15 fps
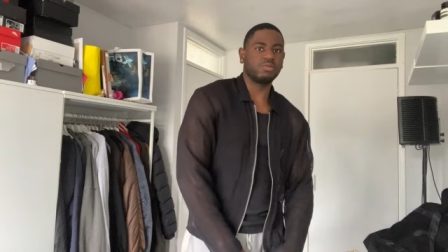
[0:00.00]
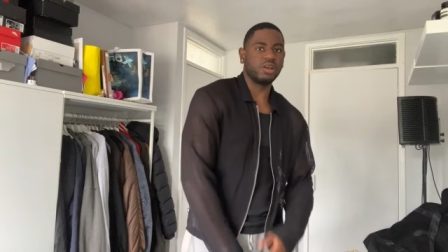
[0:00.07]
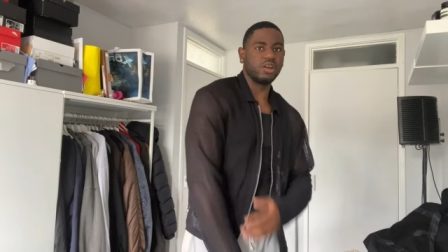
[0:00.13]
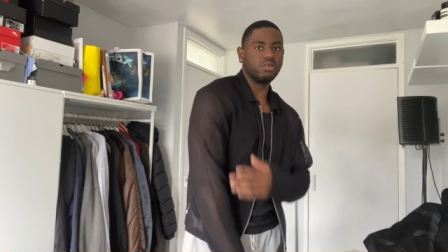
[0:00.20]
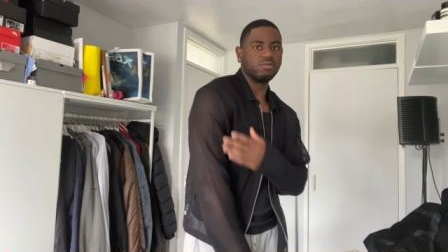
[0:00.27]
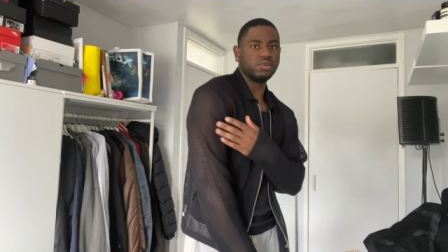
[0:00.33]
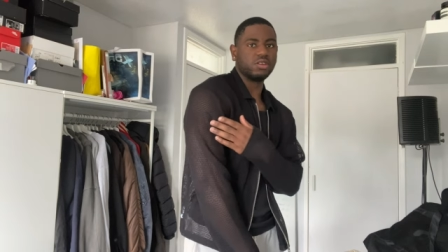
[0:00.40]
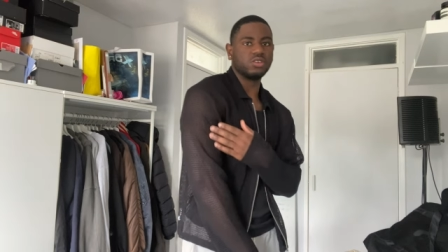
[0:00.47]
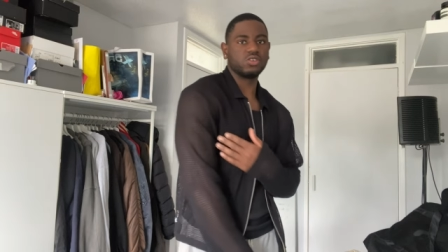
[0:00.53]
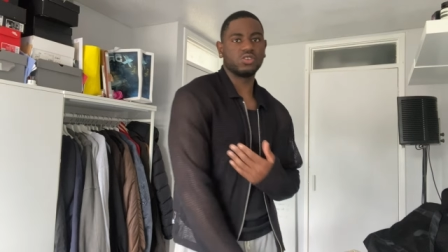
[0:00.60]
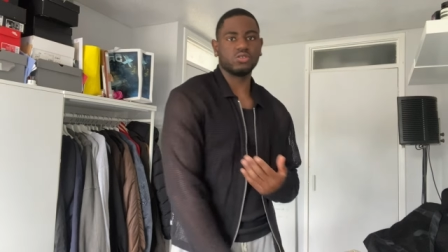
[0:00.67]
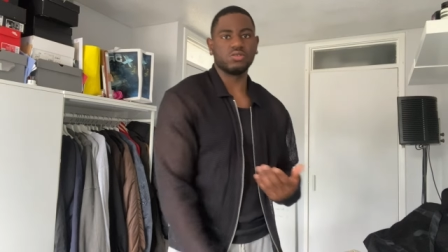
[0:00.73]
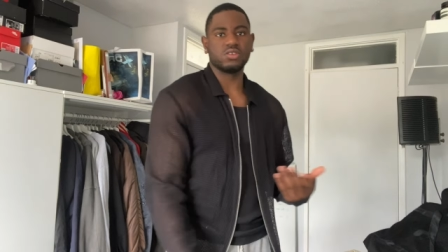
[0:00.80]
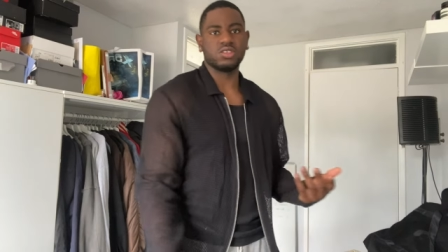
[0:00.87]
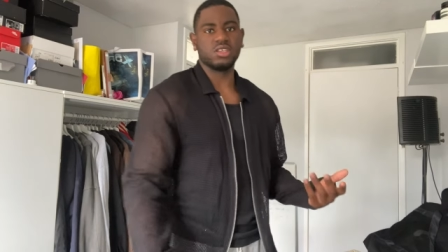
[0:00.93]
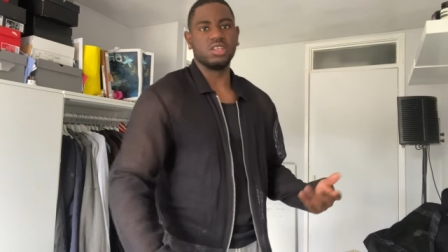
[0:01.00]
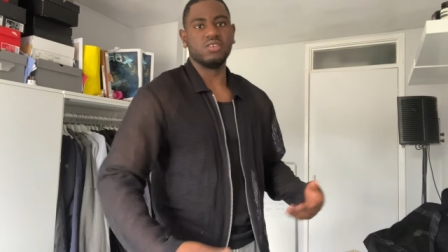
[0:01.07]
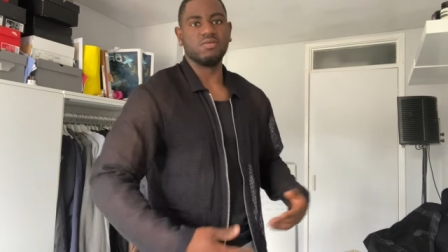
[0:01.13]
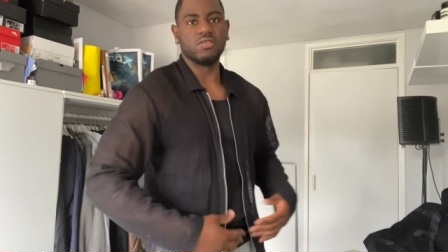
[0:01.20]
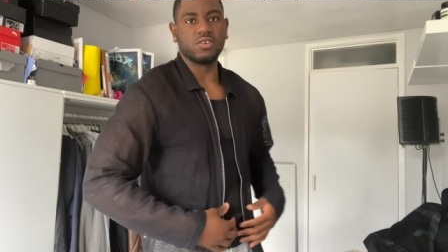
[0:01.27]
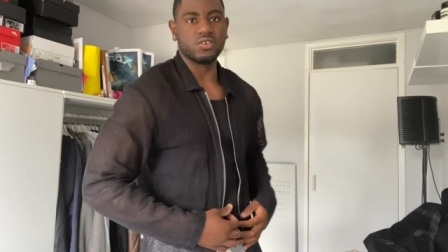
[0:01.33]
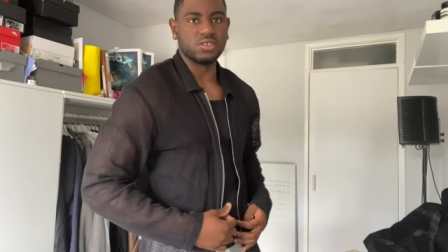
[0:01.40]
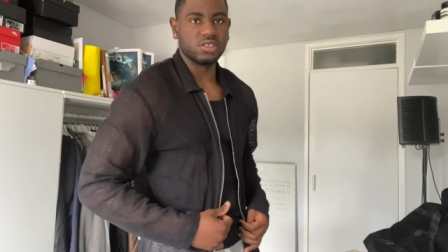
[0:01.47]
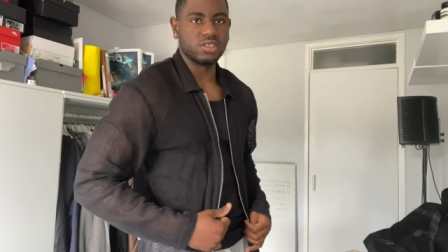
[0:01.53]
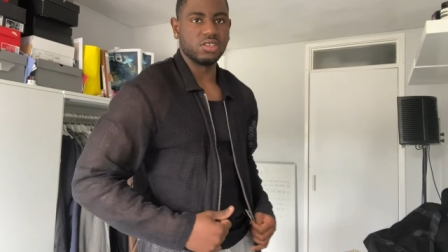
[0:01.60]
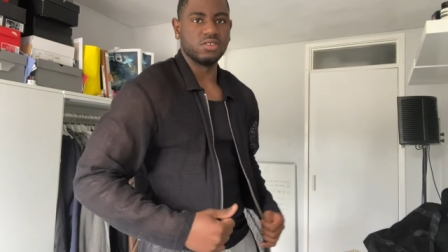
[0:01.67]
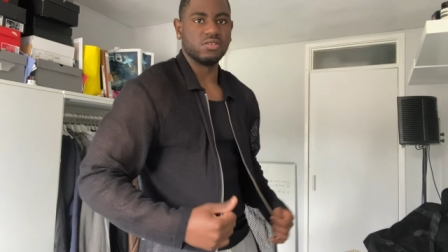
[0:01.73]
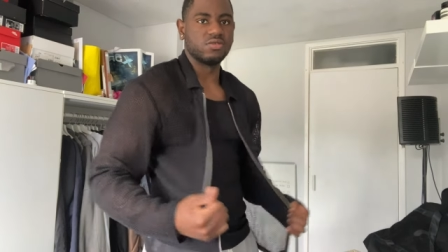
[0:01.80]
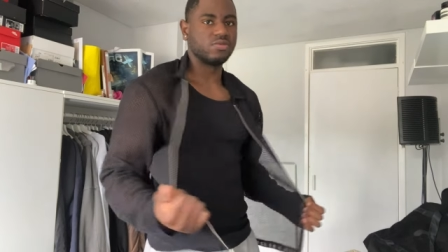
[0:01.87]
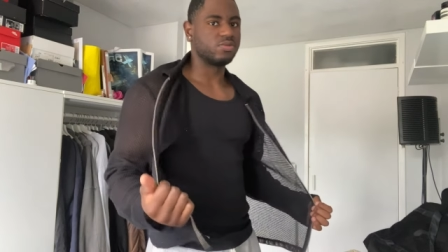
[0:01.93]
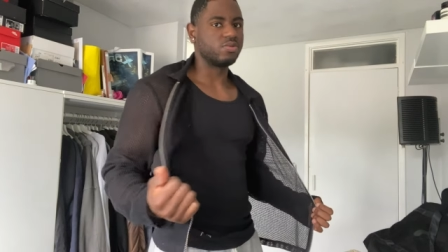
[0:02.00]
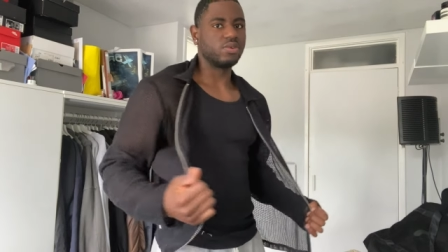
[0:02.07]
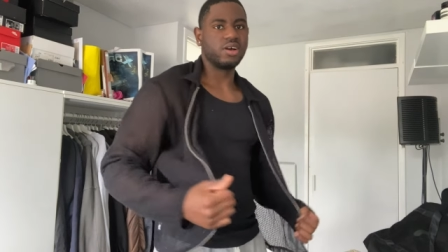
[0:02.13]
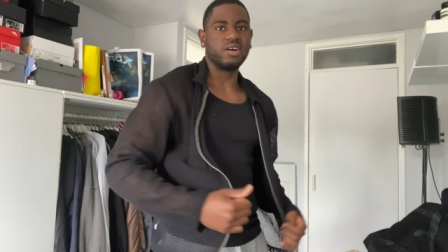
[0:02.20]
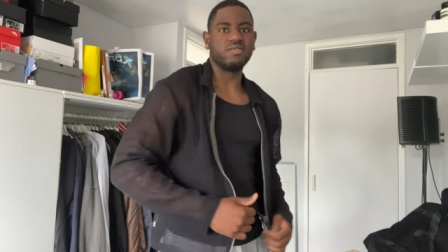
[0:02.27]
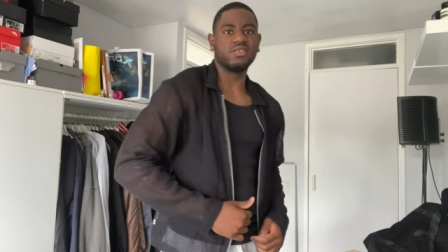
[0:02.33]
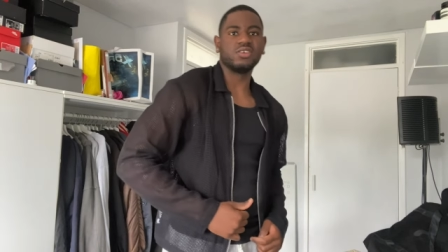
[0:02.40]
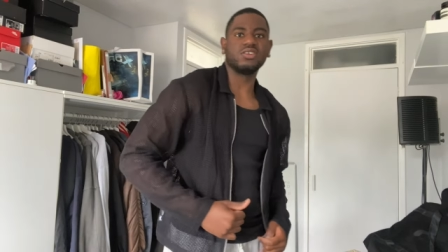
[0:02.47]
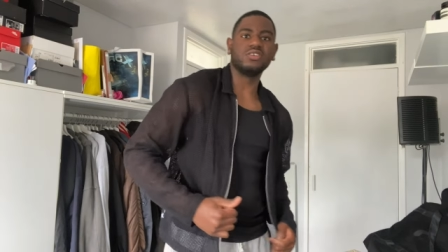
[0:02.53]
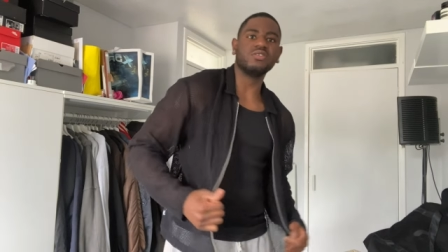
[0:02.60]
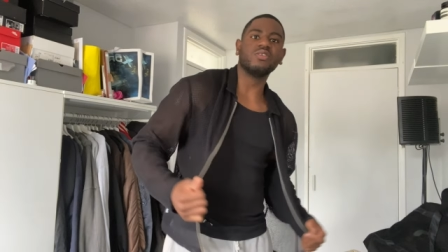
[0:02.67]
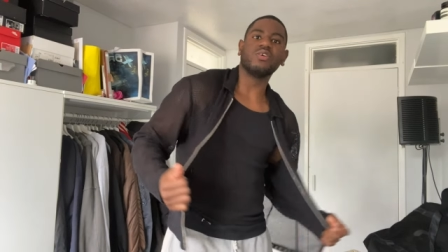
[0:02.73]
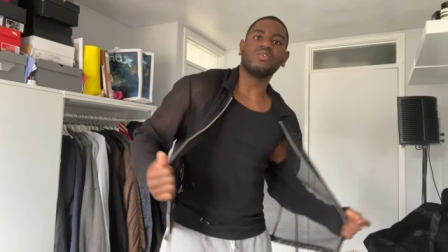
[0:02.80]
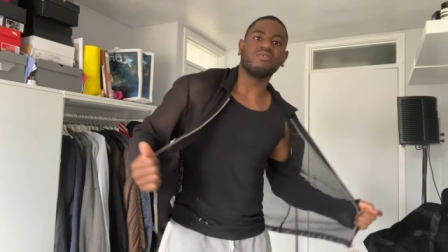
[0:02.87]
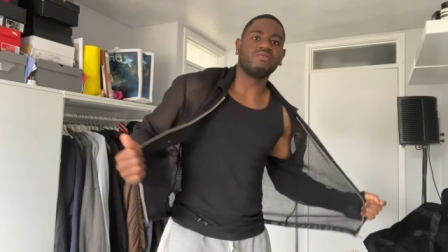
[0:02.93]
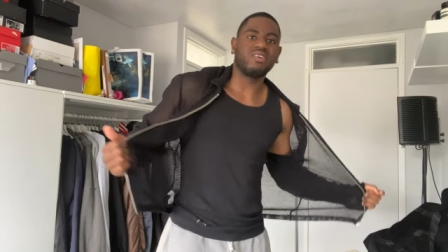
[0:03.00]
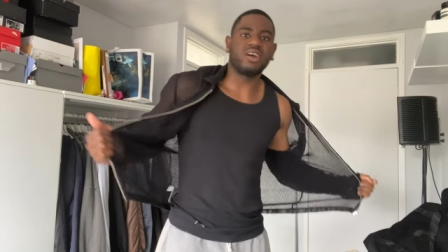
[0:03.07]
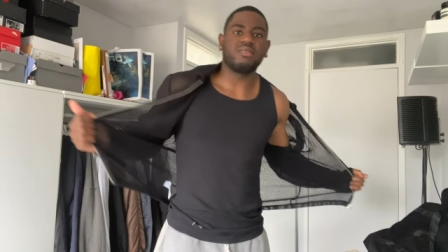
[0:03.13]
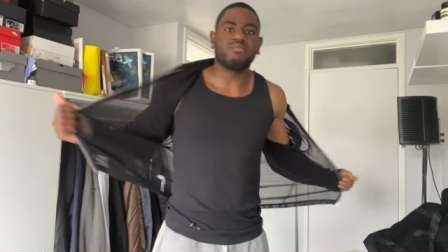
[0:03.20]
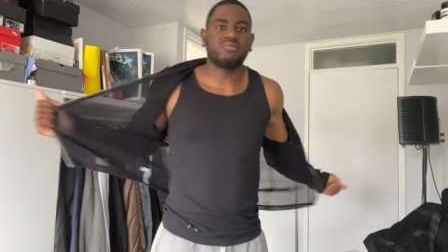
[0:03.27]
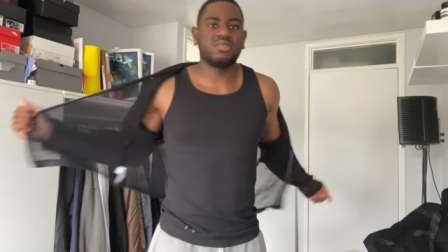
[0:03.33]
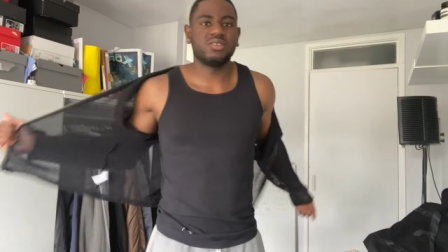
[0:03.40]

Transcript: pair it with a short sleeve, long sleeve, whatever. You know the fact.